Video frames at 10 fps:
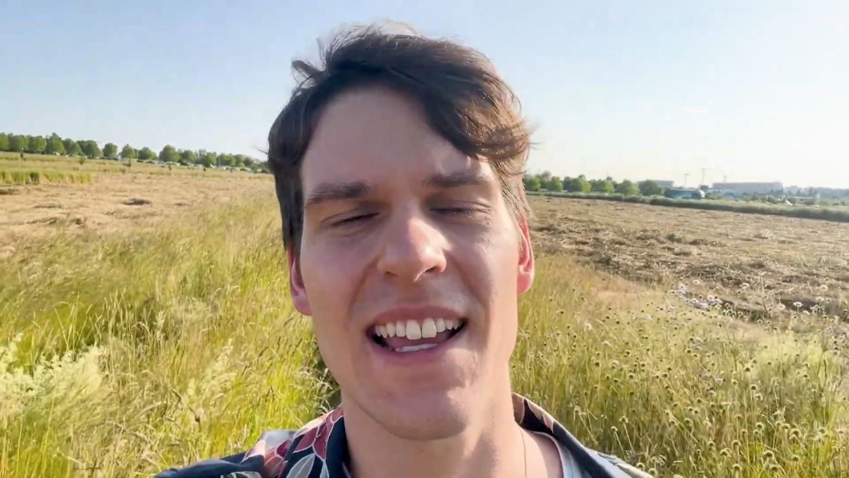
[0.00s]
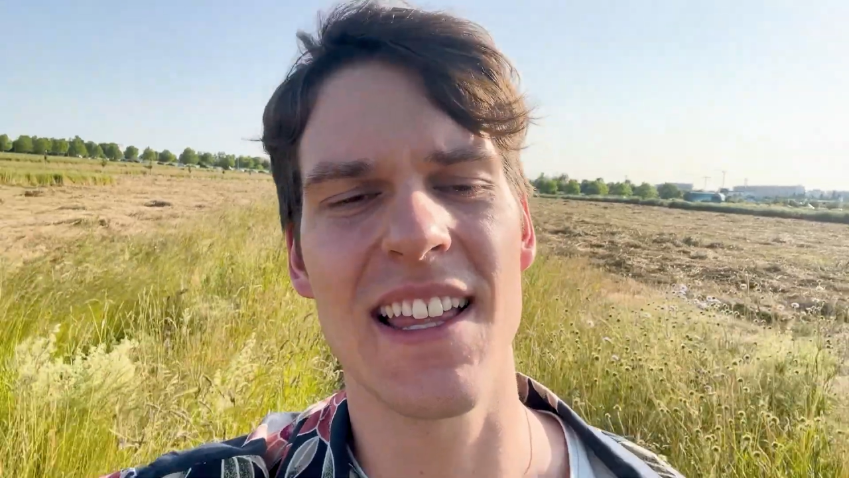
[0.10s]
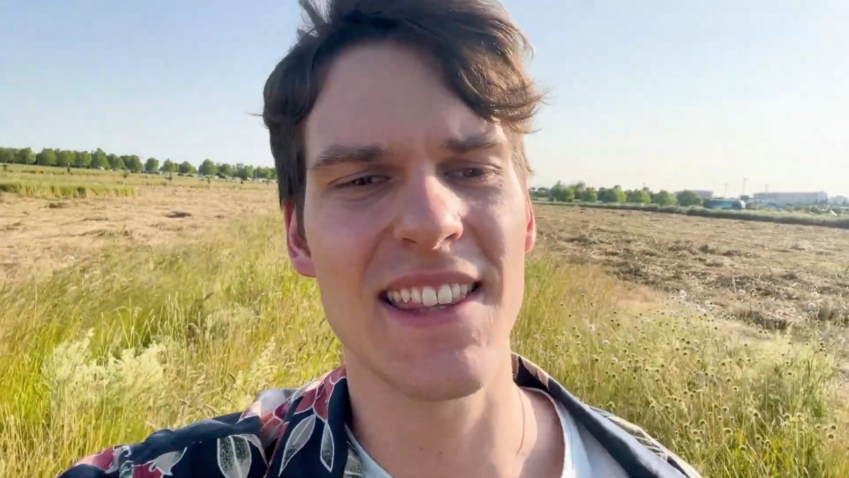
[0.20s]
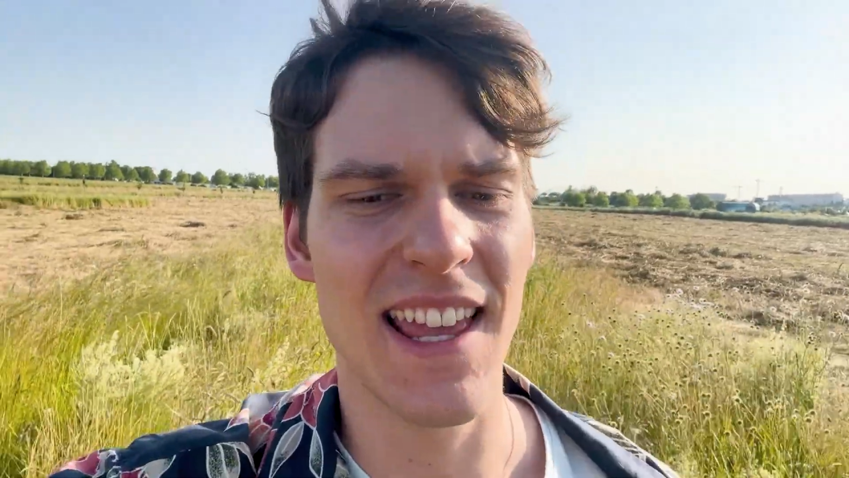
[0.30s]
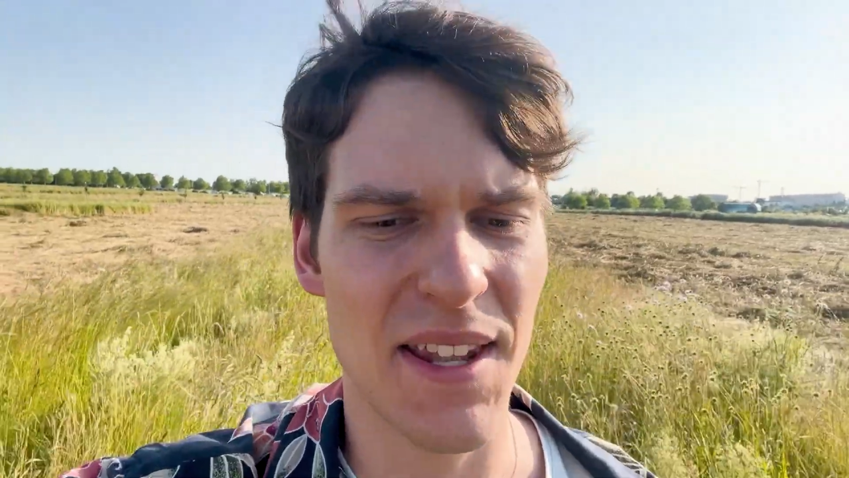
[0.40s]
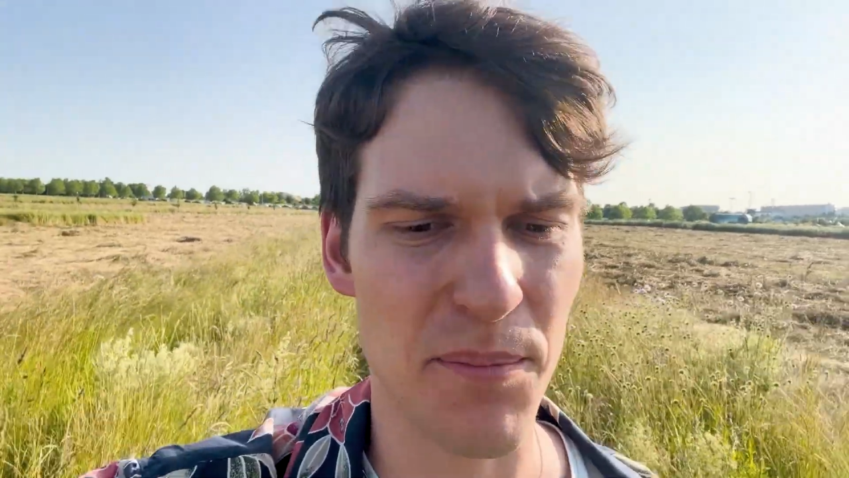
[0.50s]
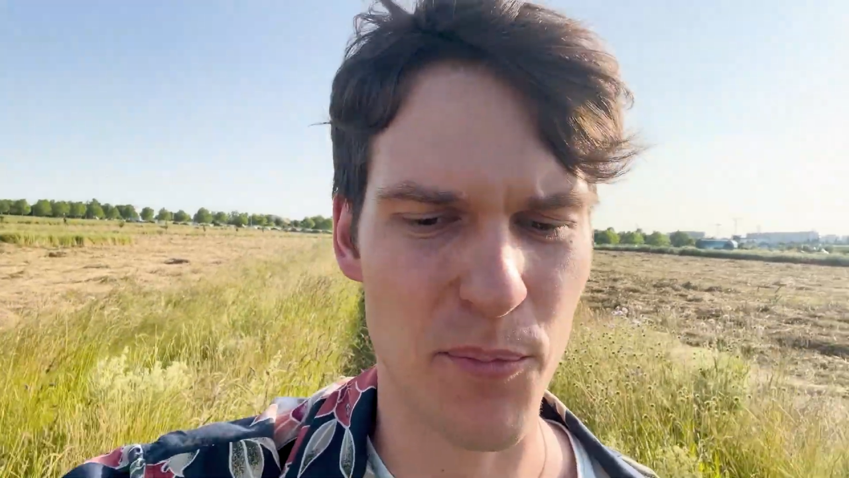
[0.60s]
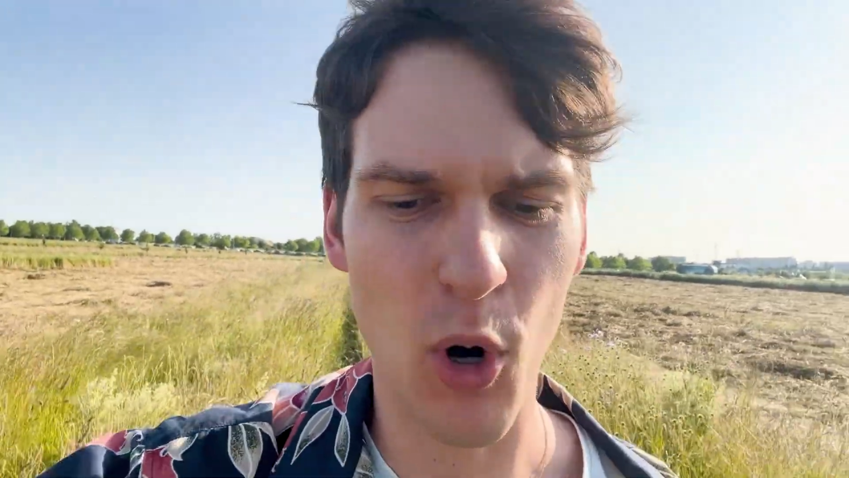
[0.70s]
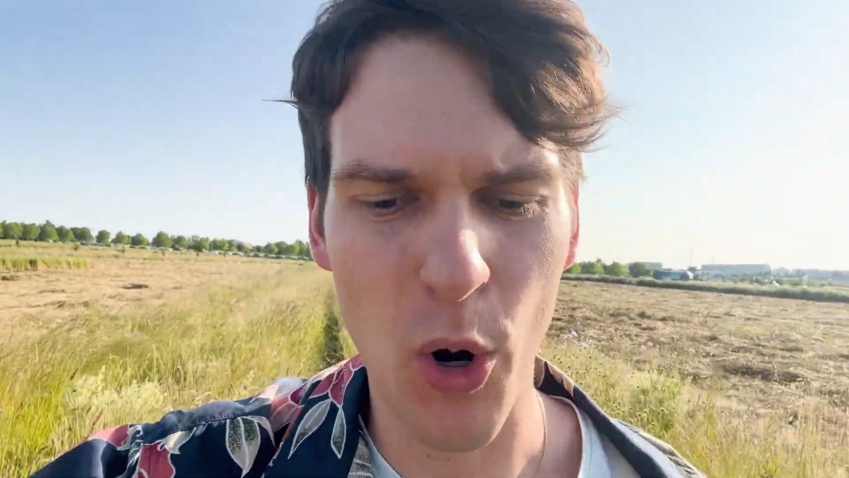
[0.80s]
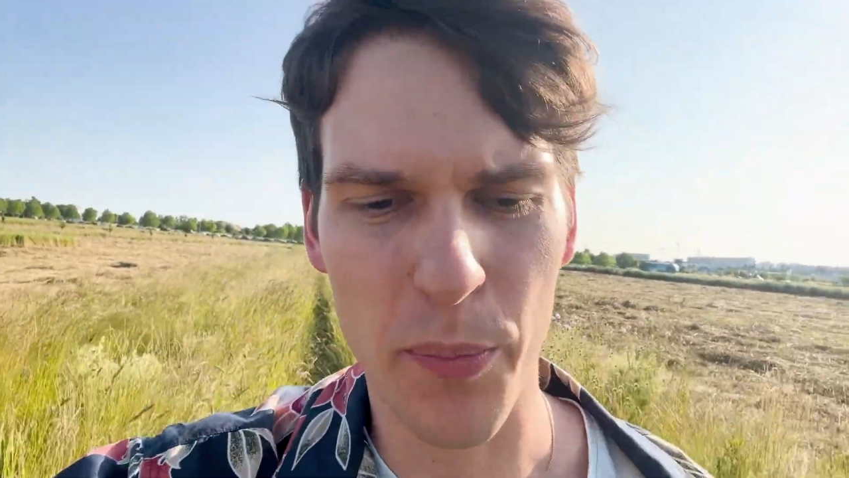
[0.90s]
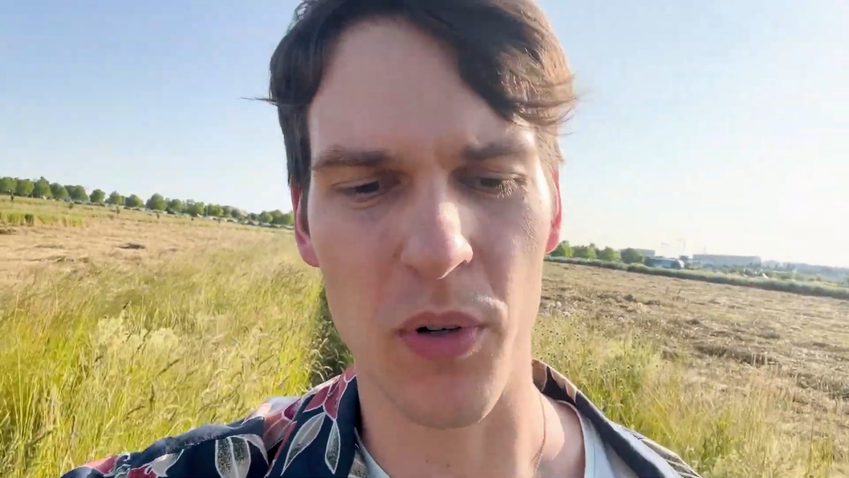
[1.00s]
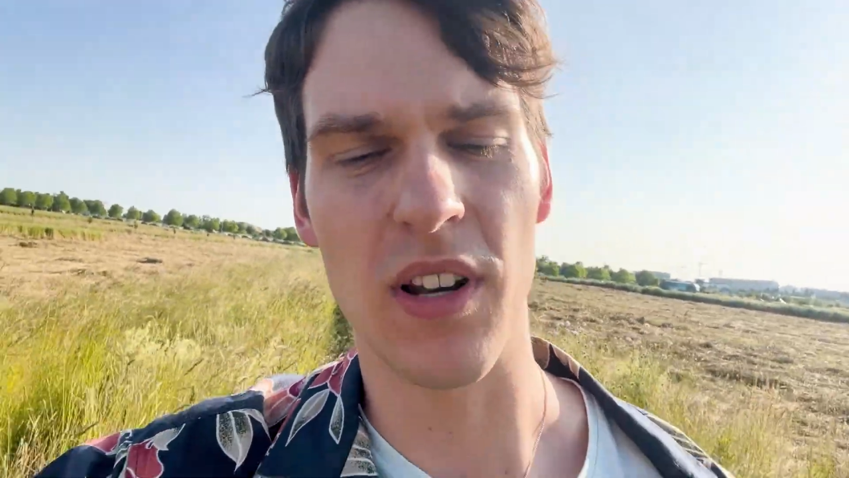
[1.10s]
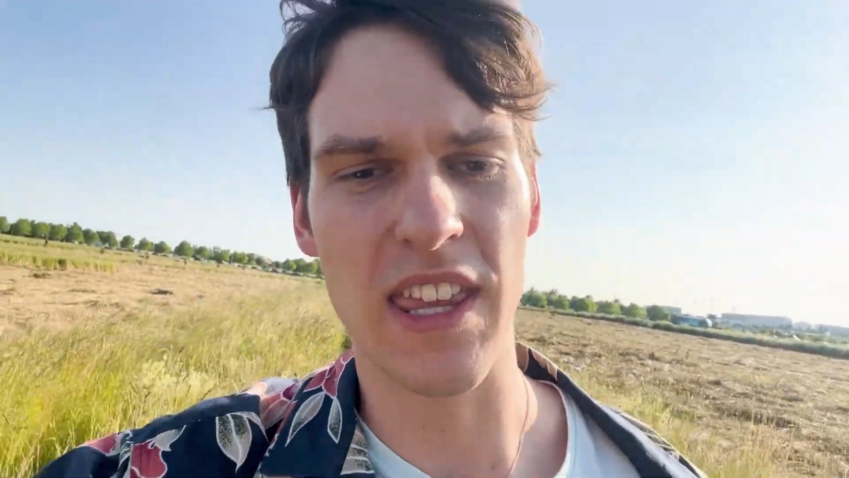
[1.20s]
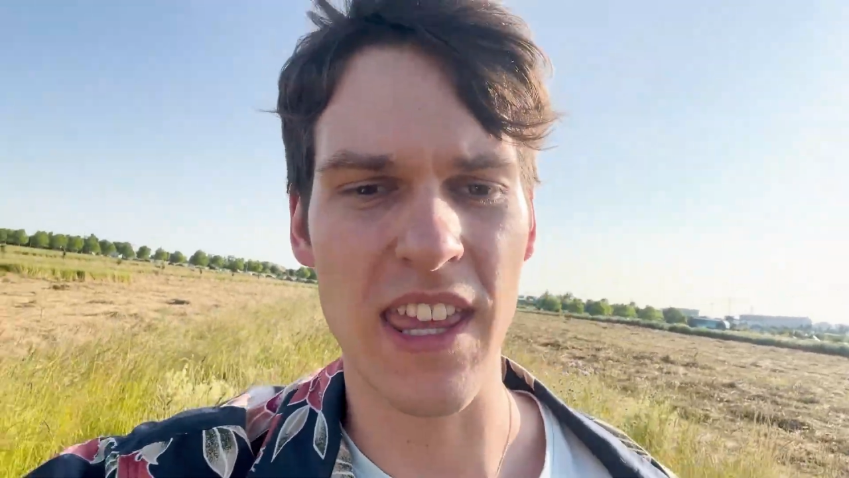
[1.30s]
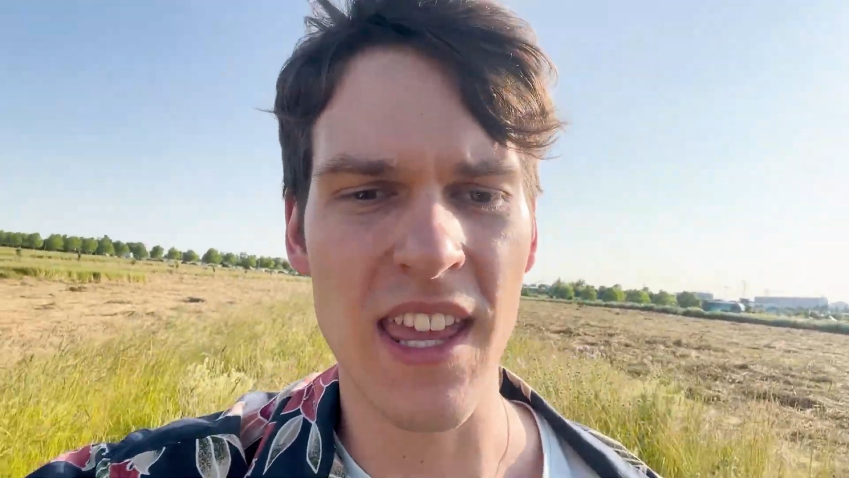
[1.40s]
can then
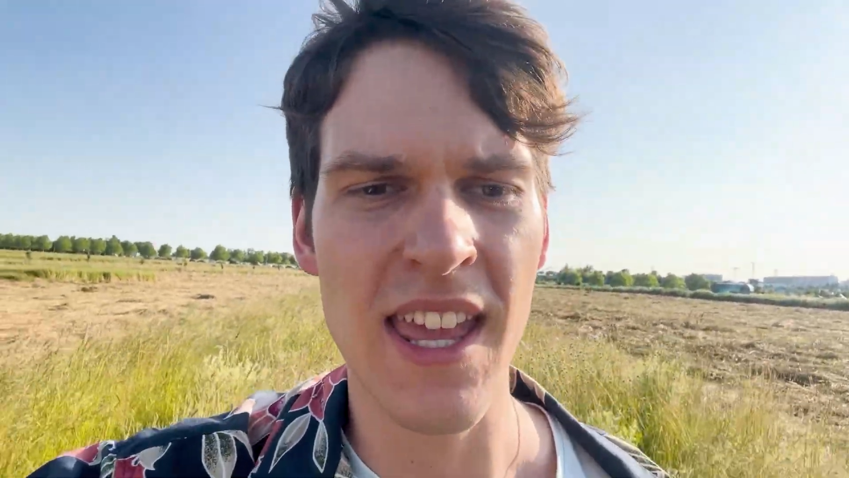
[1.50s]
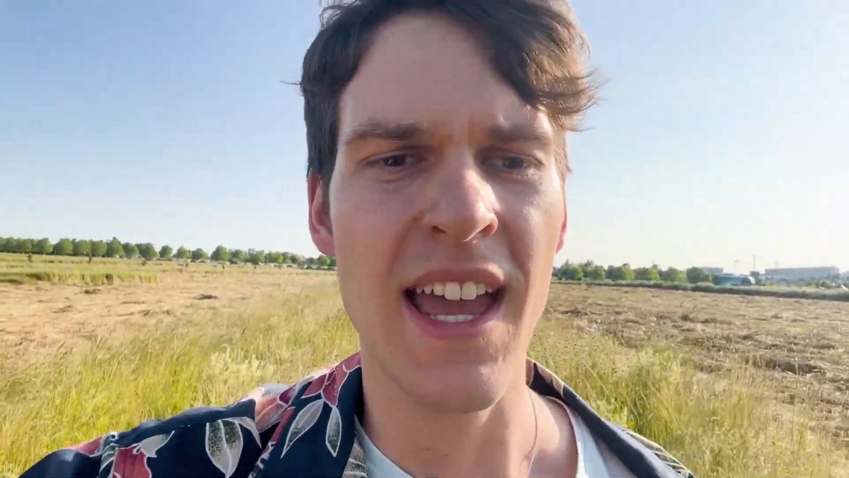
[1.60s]
properly